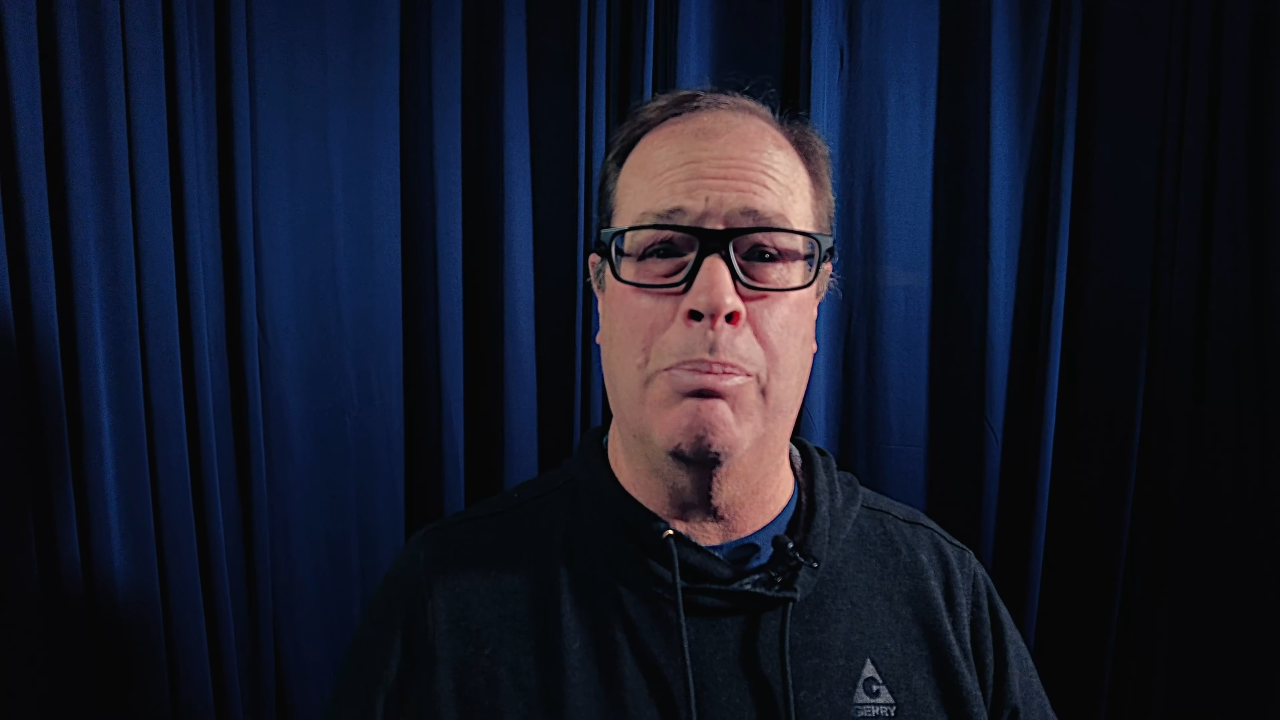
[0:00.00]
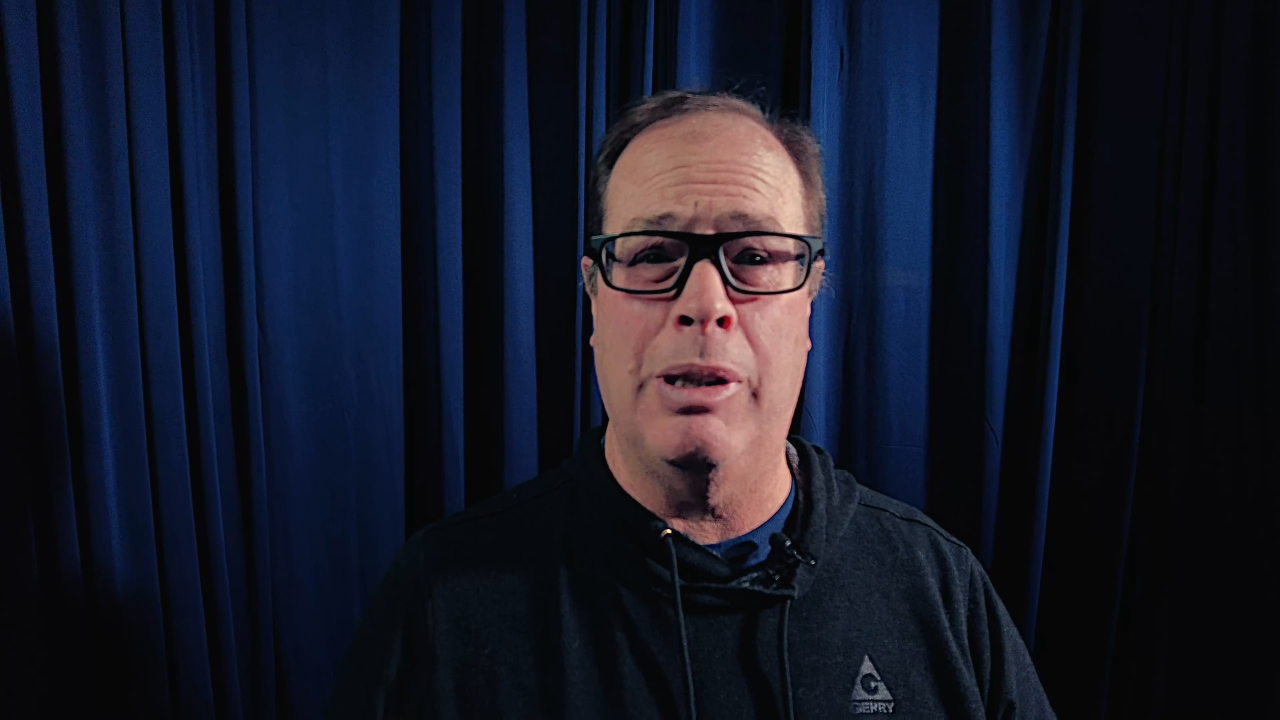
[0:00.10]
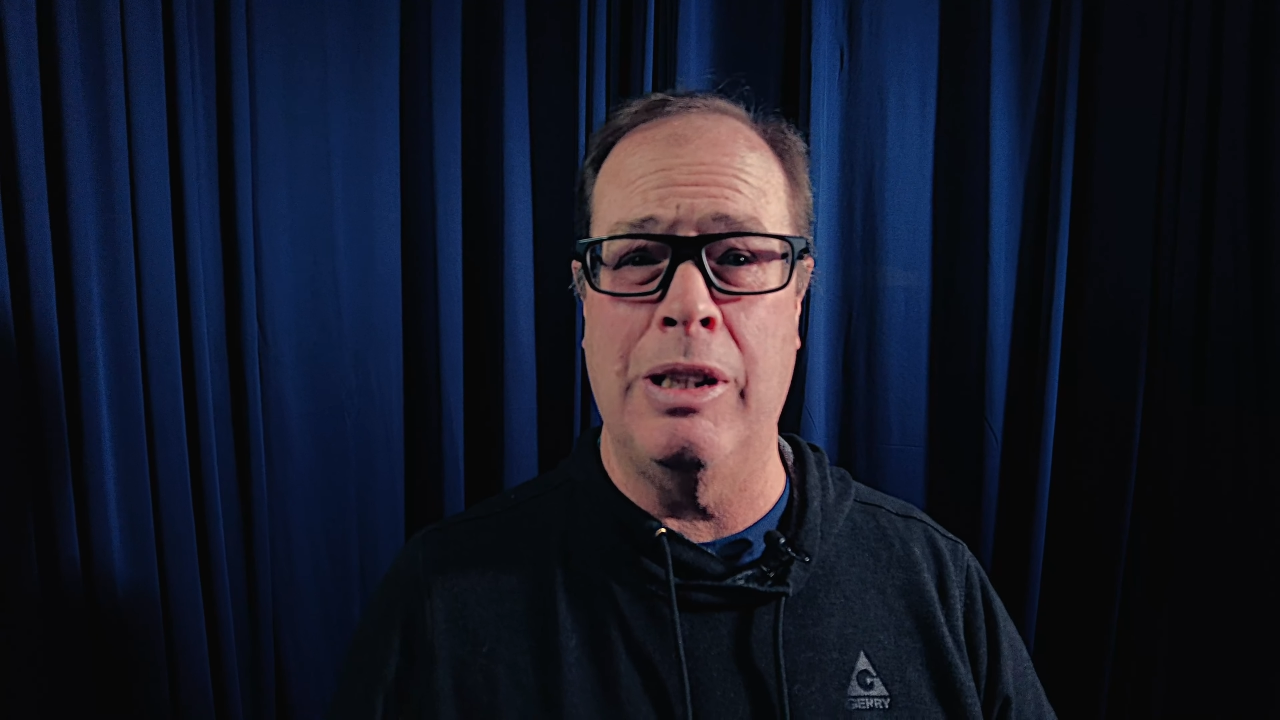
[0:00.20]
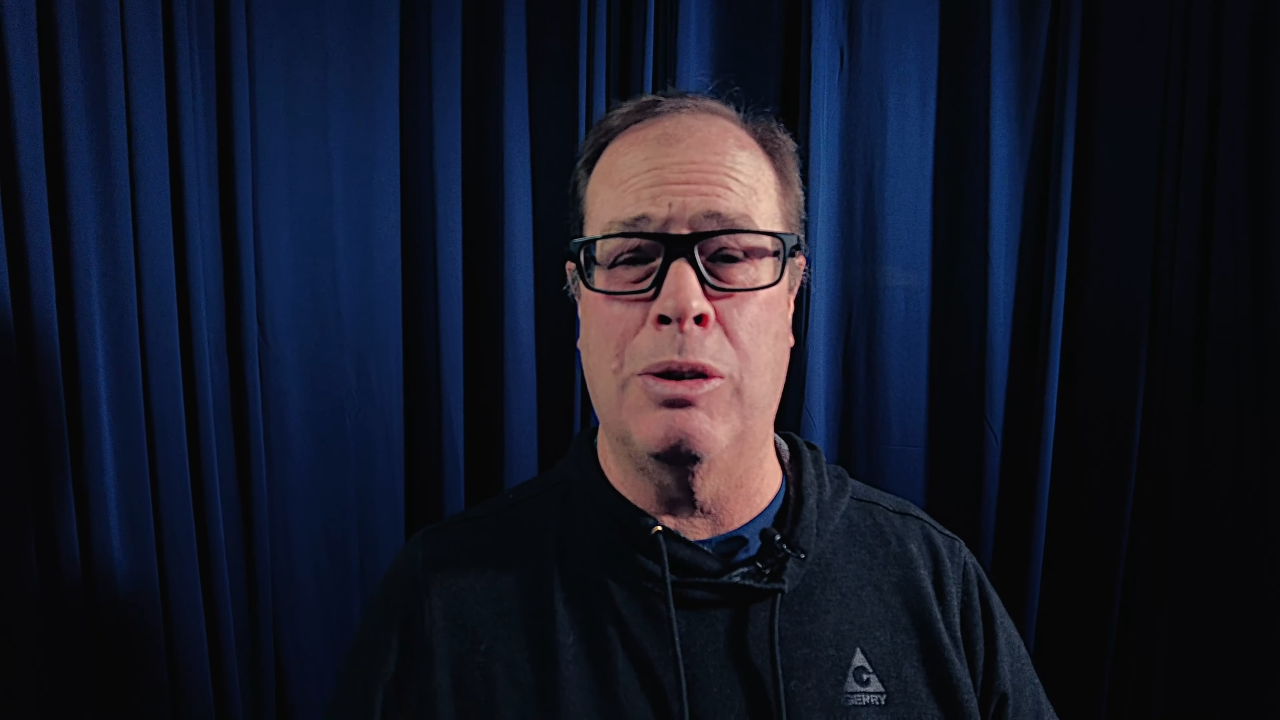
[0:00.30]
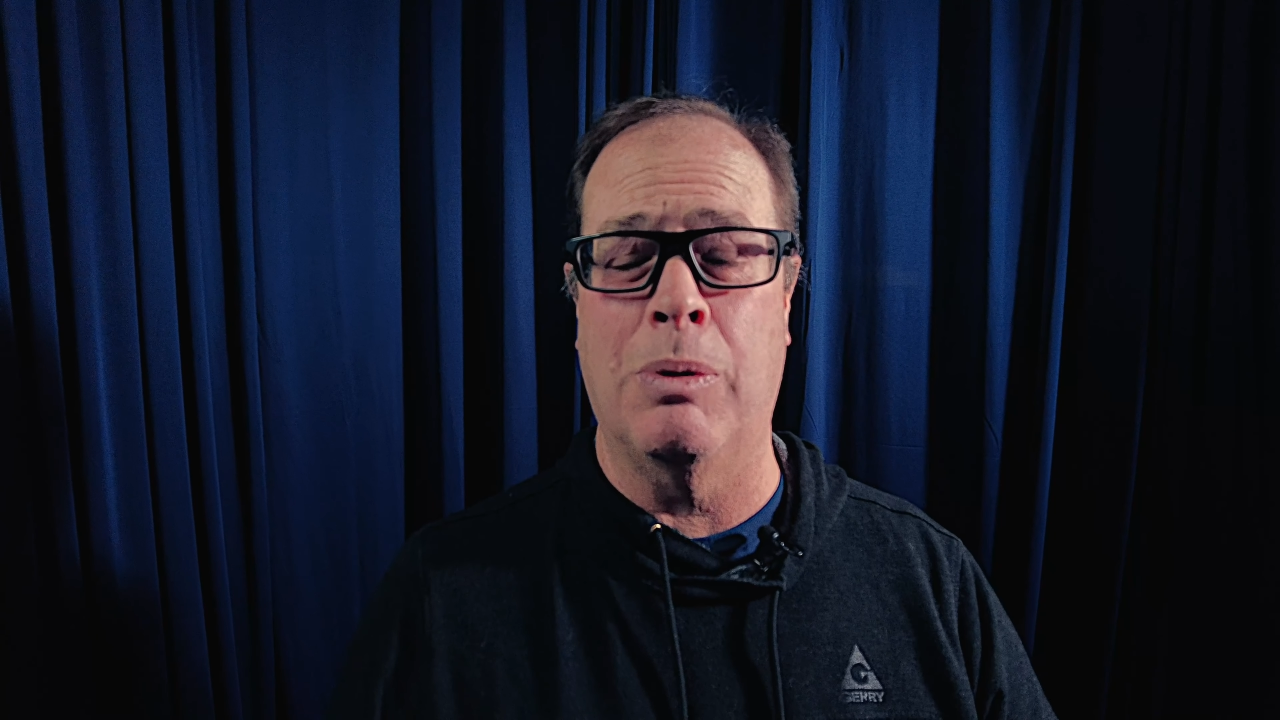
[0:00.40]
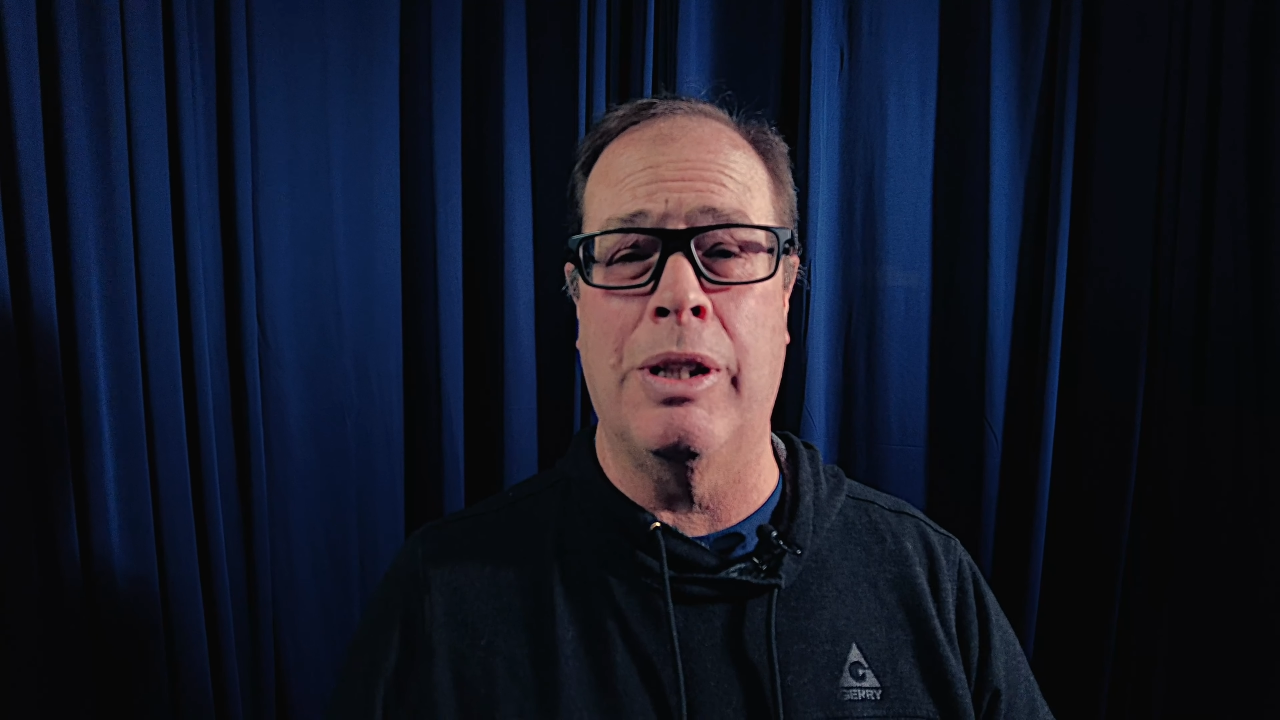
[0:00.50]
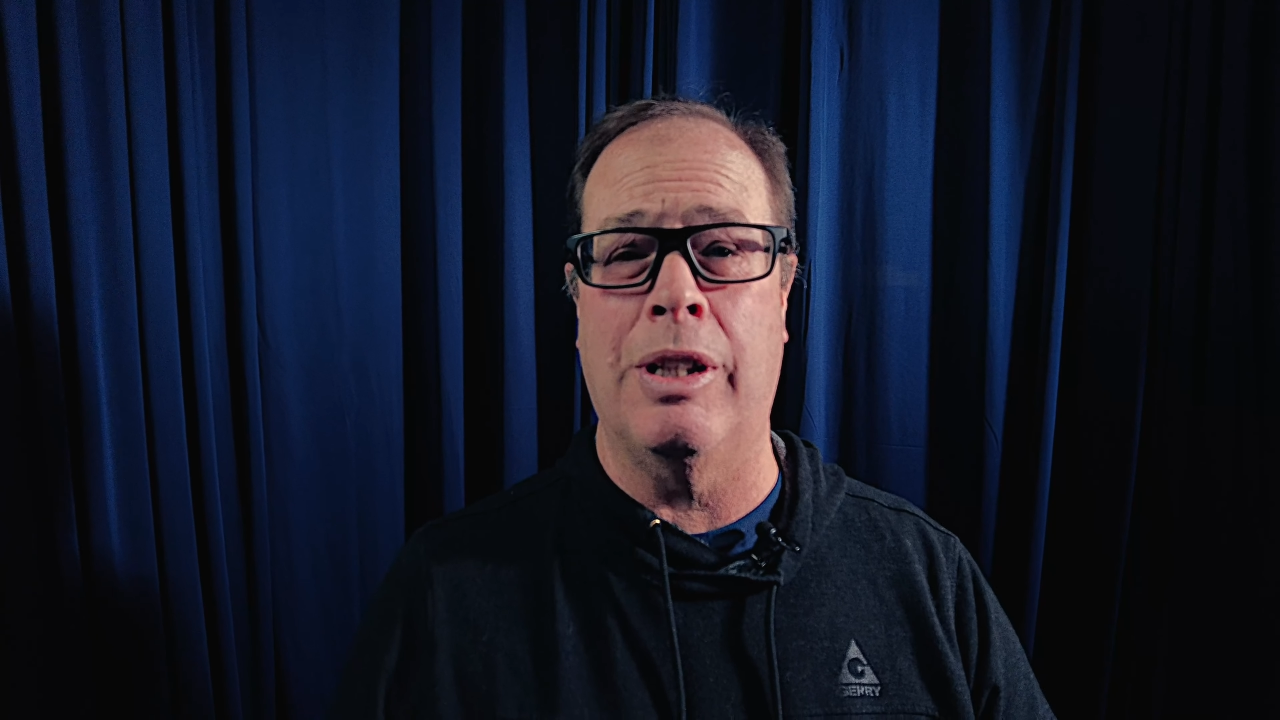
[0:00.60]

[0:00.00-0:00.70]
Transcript: pleased with